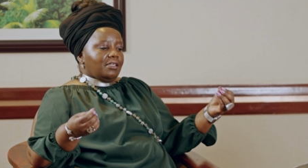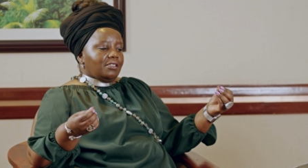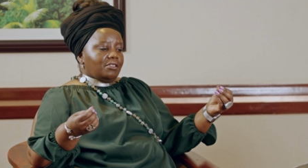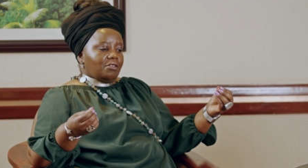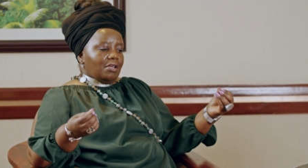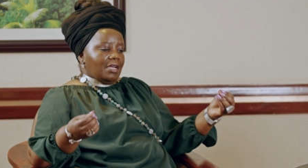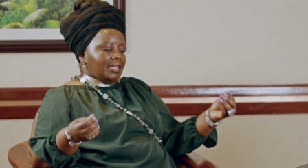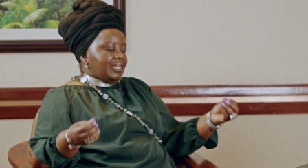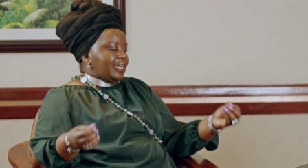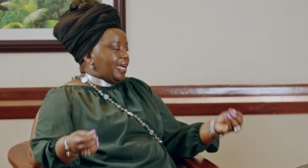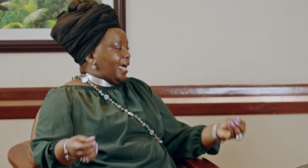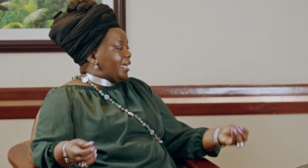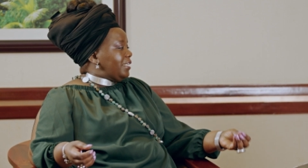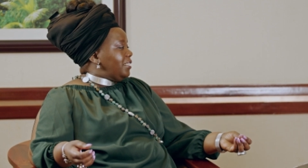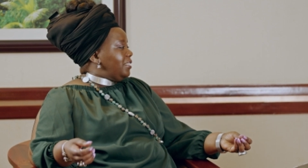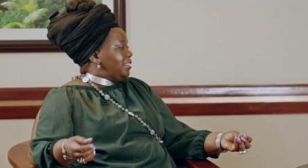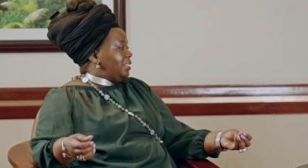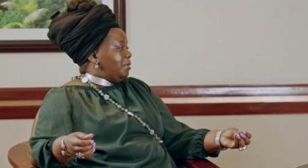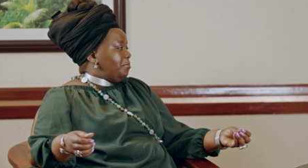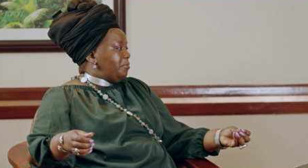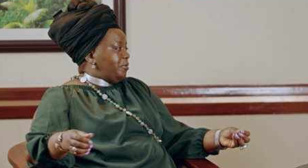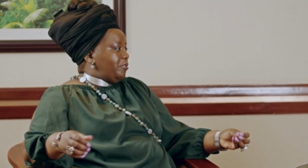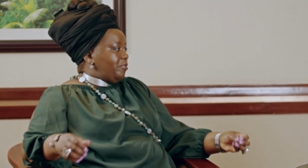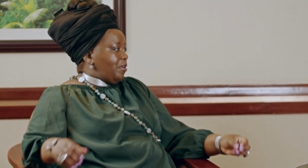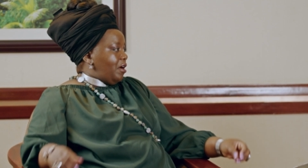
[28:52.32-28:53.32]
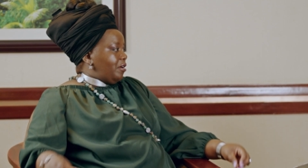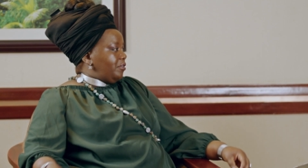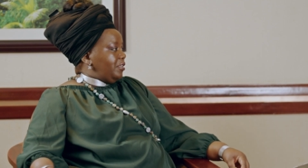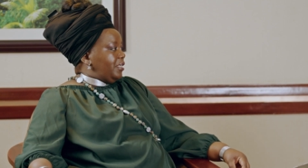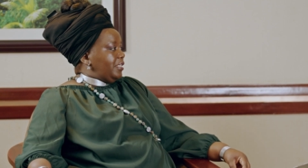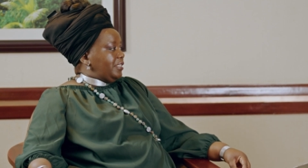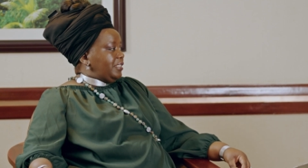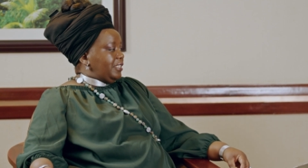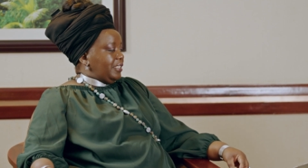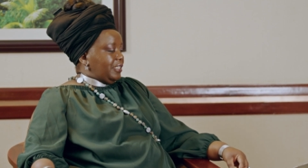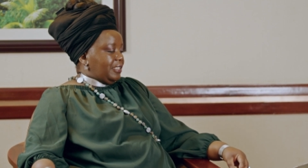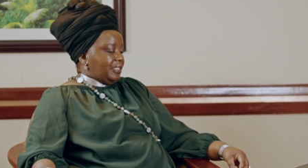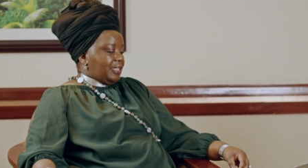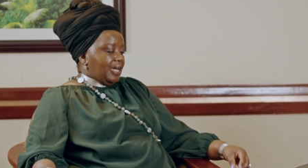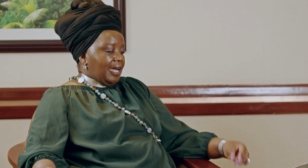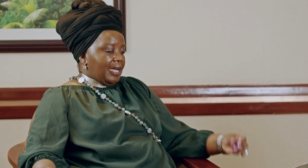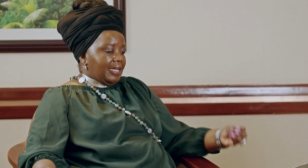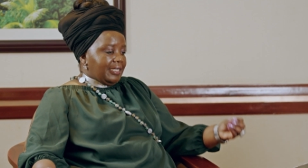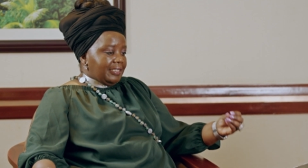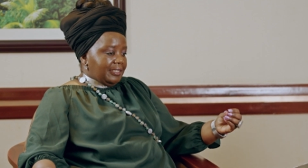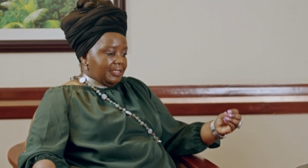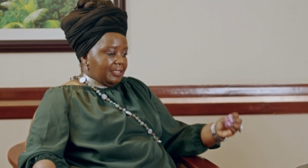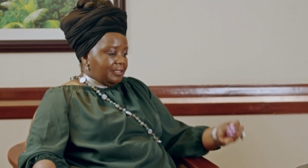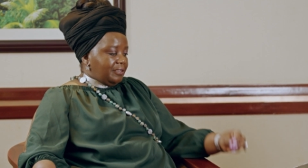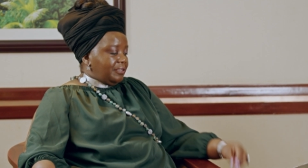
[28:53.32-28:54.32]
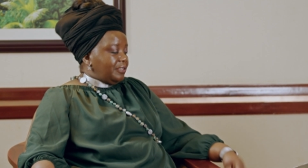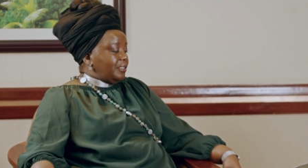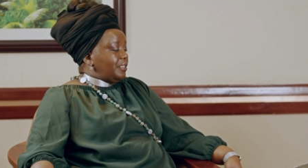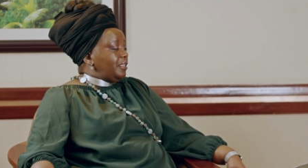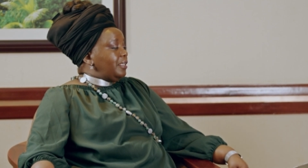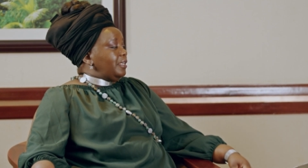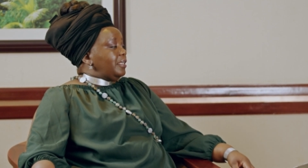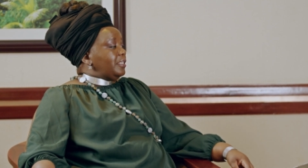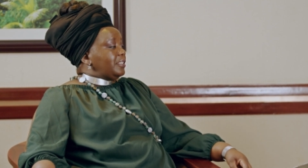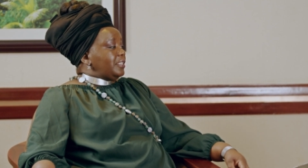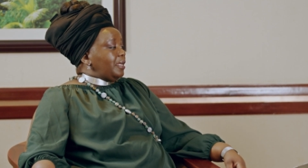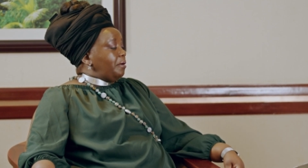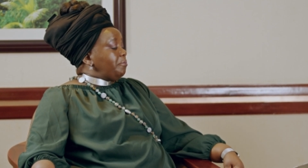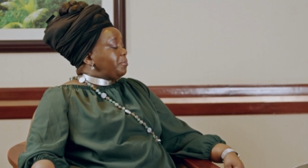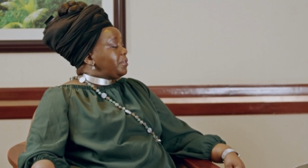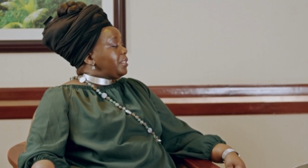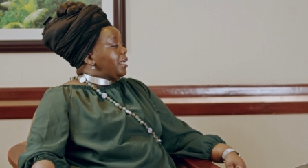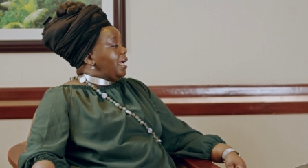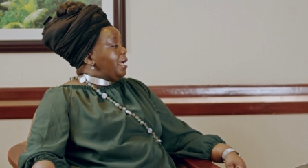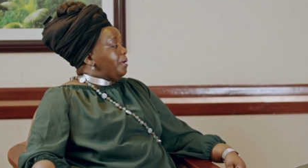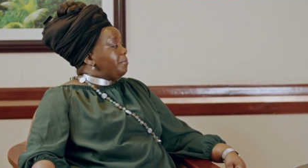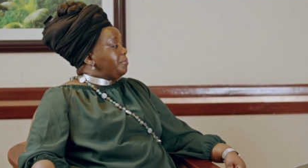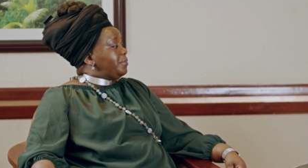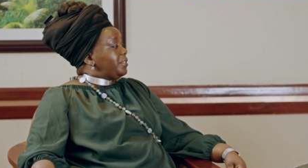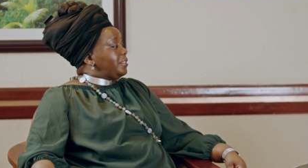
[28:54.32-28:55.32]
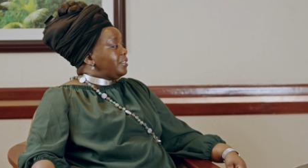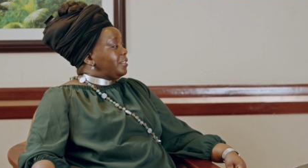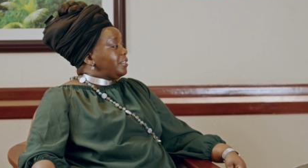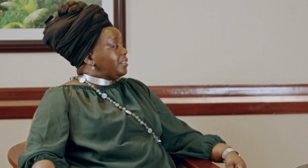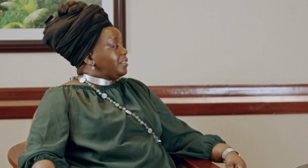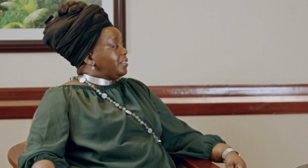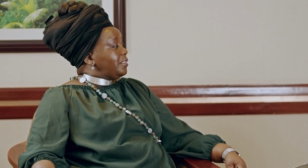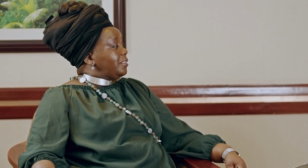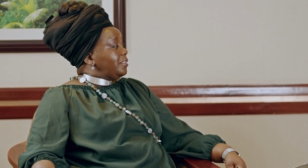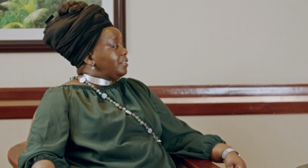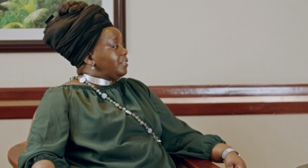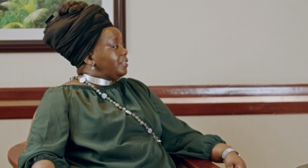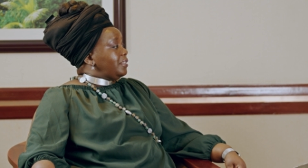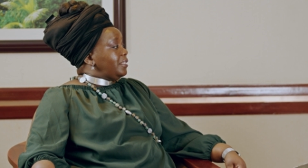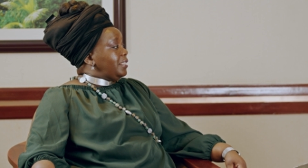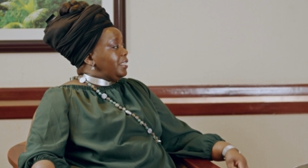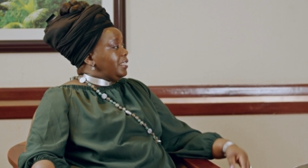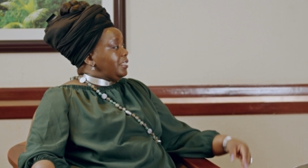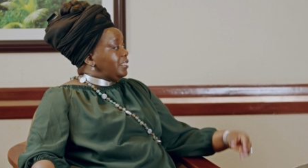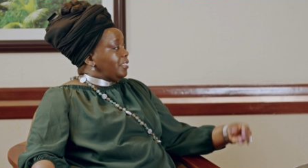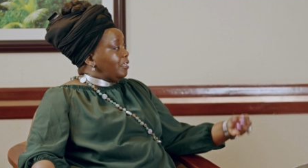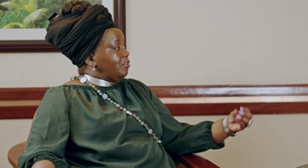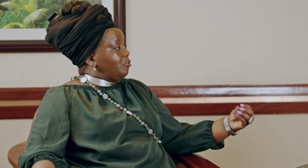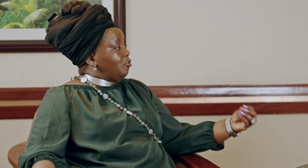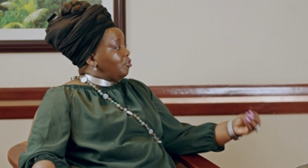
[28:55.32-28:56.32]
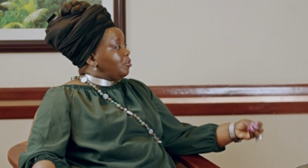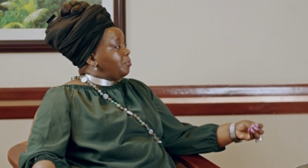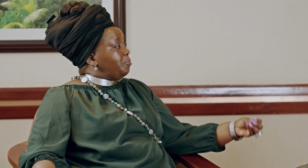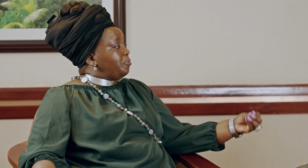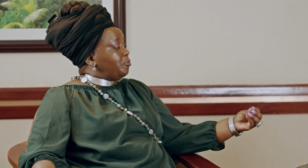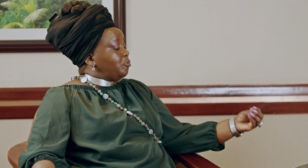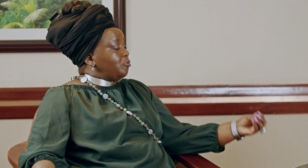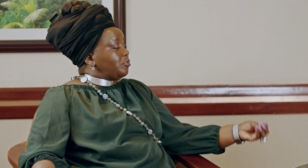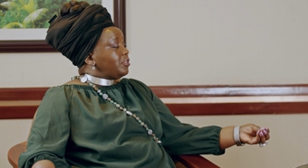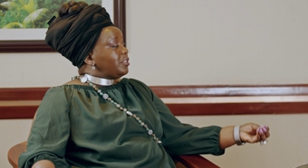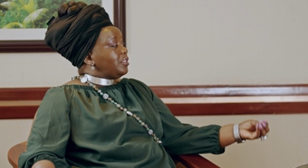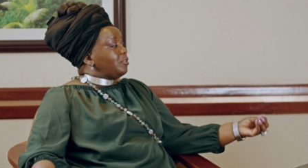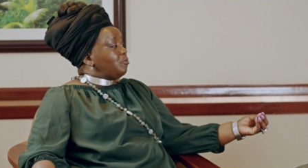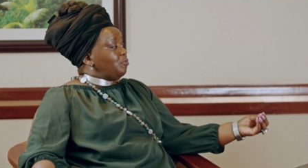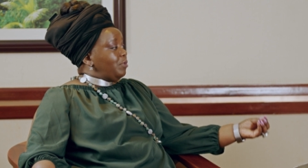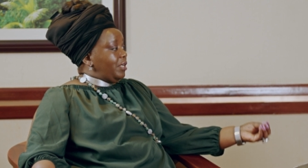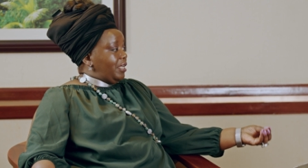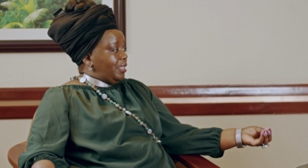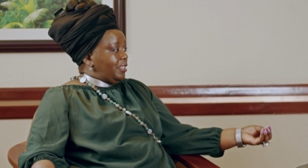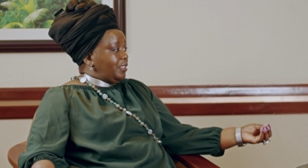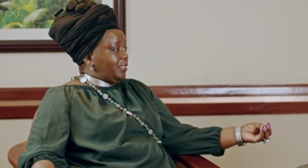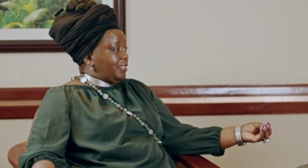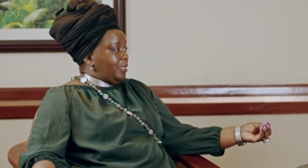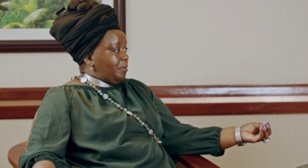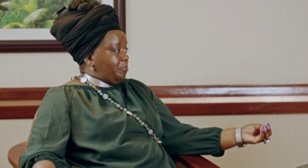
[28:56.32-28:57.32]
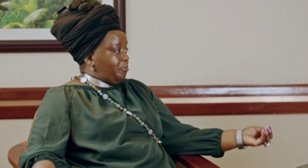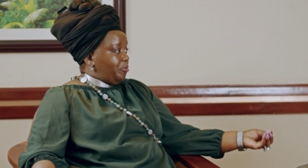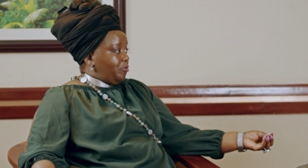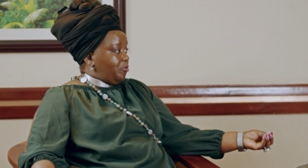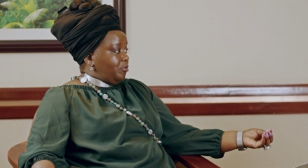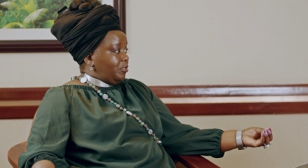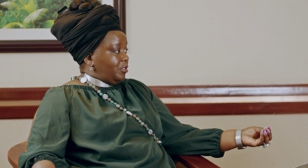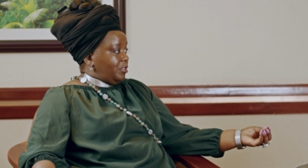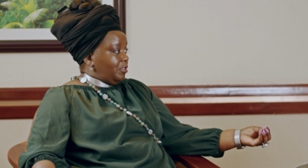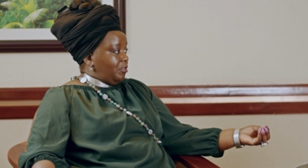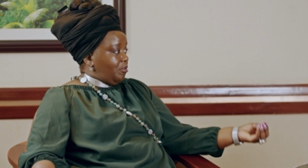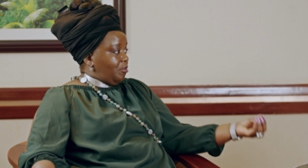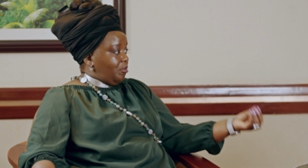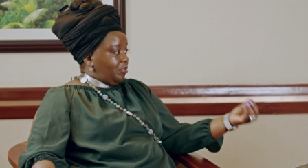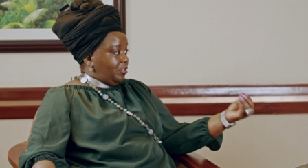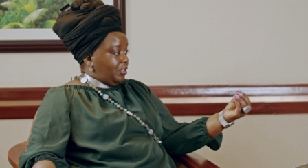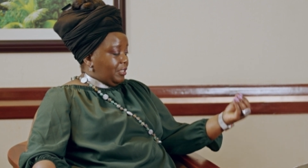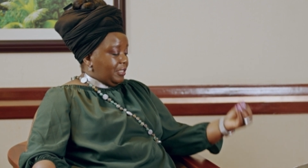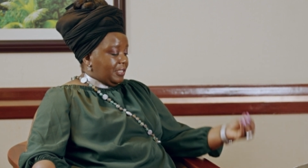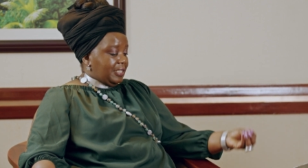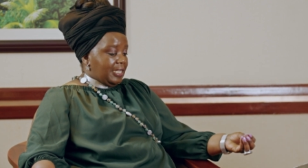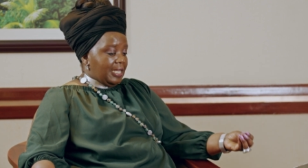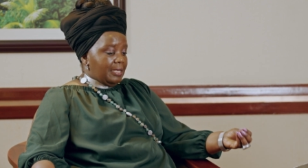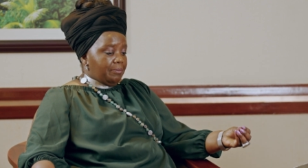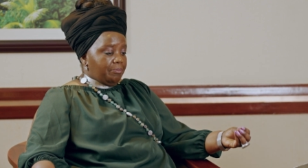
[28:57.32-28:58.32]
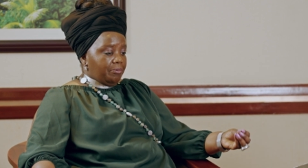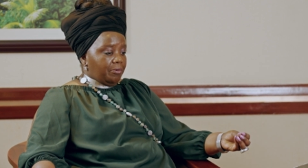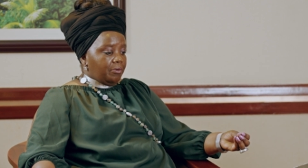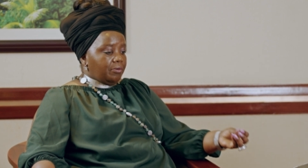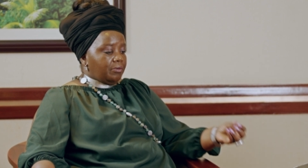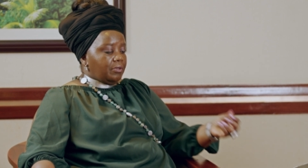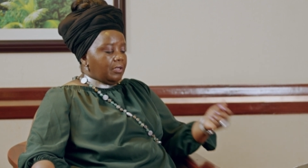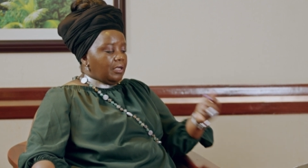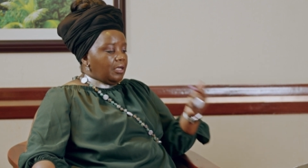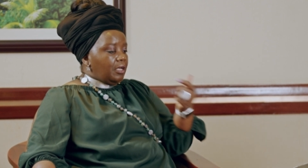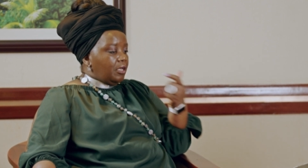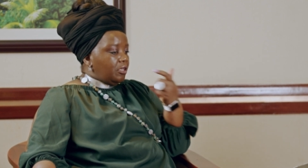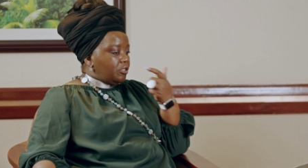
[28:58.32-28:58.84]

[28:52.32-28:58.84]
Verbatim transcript: So I gathered them around and I said, guys, sometimes things are not brought the way they're brought on the table.